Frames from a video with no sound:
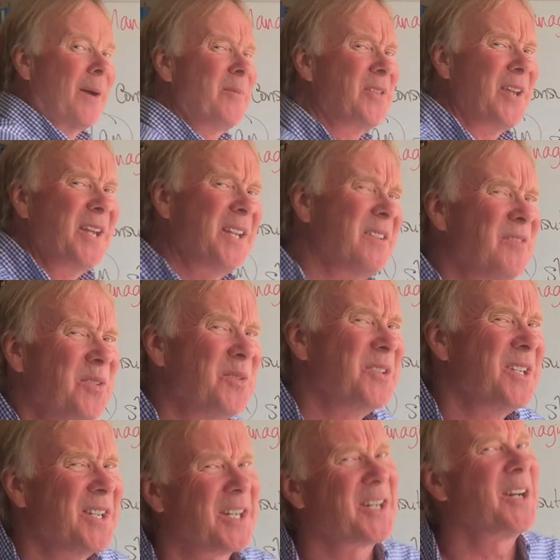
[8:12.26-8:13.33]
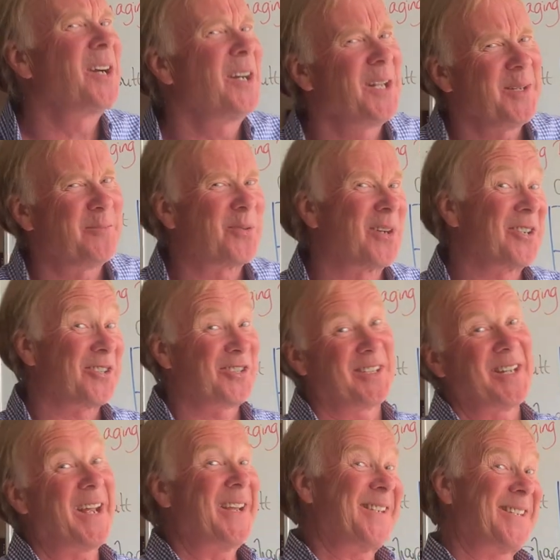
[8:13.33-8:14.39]
and think of using the curly brush
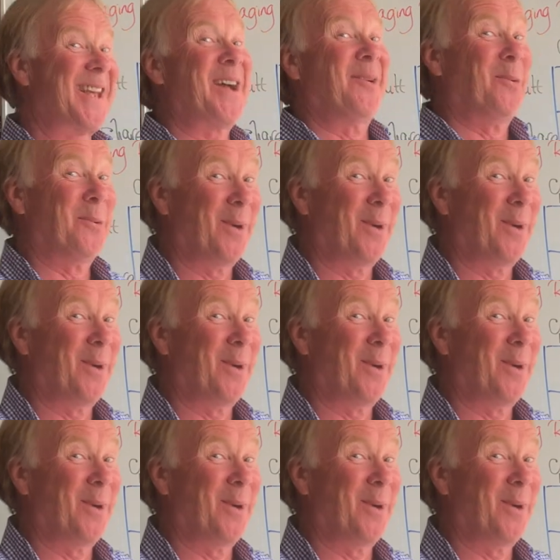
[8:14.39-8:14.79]
today. Is that all